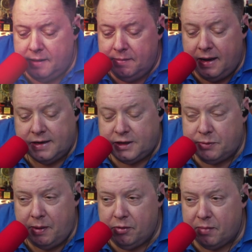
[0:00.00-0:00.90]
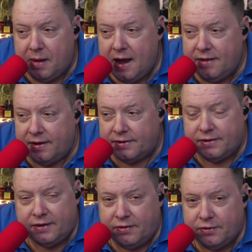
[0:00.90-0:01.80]
Um, and it says people are buying
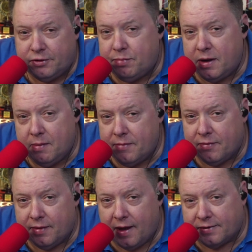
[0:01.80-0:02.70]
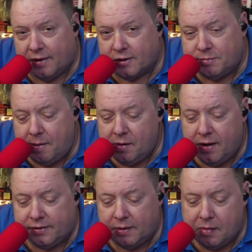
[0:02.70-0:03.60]
these. It's not they're just putting them up for a thousand dollars.
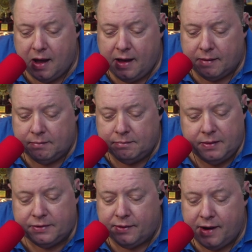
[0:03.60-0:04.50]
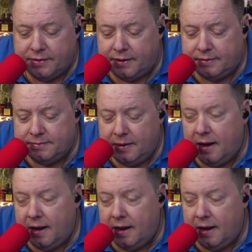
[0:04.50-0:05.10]
People are actually buying them. It's crazy.